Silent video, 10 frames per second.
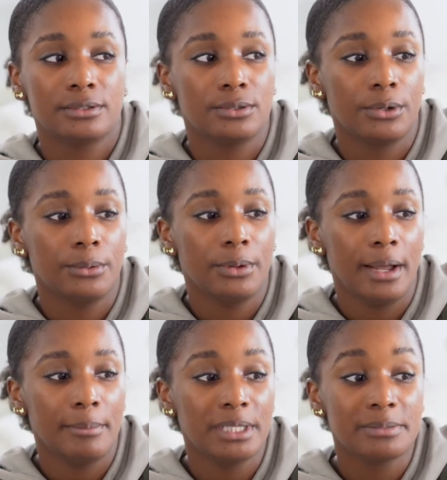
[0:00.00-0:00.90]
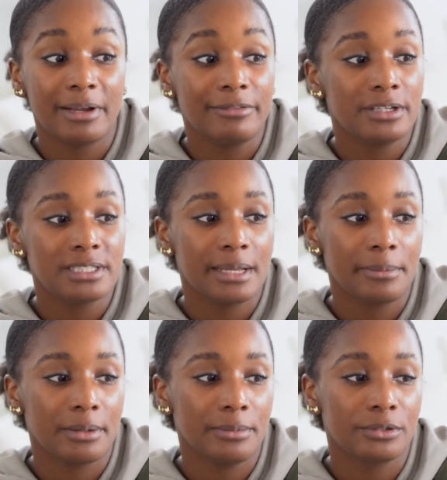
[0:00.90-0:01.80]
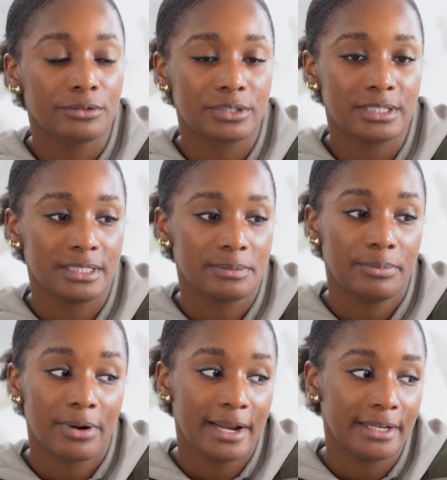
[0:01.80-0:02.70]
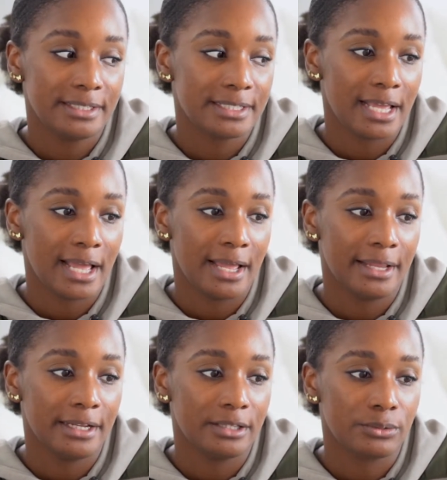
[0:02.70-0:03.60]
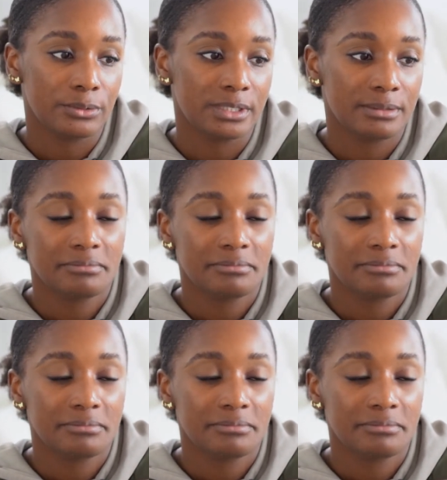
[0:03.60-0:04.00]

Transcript: So it's my first time coming across this brand, and I thought,